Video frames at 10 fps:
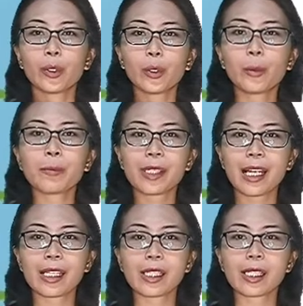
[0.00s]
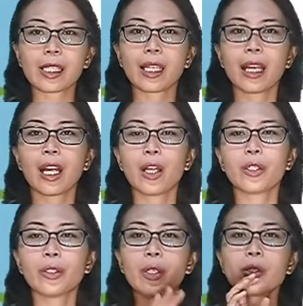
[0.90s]
group task.
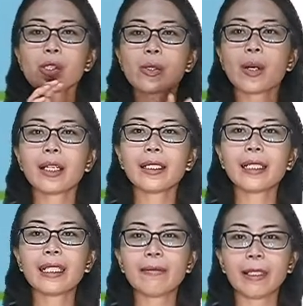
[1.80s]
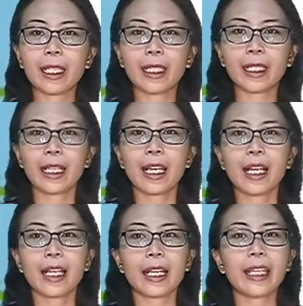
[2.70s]
Those who are living
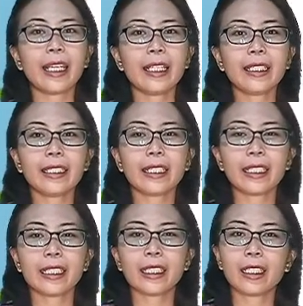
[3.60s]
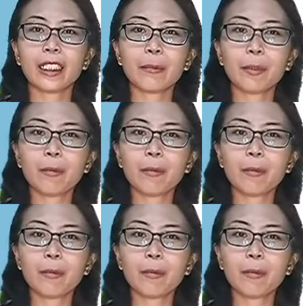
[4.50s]
in the